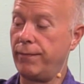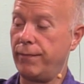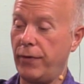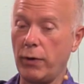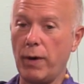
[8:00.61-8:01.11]

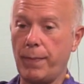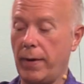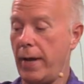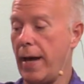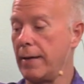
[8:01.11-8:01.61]
video up
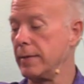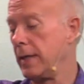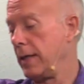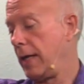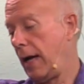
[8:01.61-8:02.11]
on that.
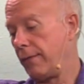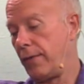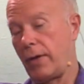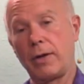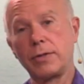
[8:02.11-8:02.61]
And
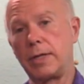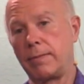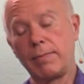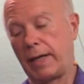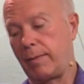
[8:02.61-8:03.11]
for those
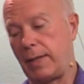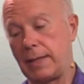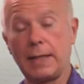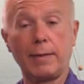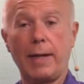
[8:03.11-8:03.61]
that make a big
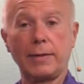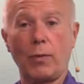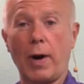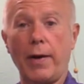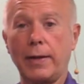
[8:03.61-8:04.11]
deal about the
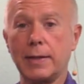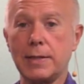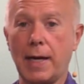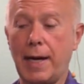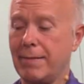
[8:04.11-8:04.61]
wiring
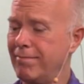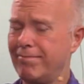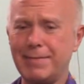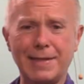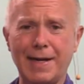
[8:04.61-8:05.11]
inside,
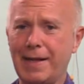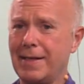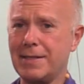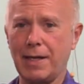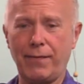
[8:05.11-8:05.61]
none of
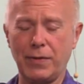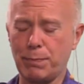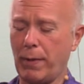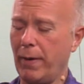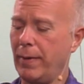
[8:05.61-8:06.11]
this stuff is
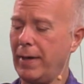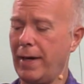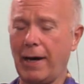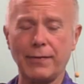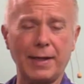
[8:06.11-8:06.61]
permanent.
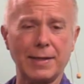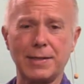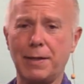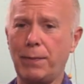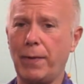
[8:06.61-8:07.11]
Everything is
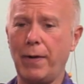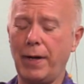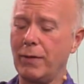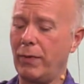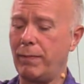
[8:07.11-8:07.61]

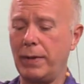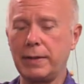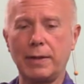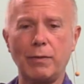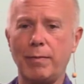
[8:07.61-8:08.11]
temporary. We
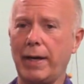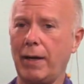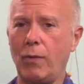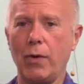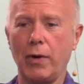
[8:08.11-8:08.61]
build it, we make
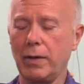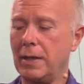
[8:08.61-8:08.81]
it work,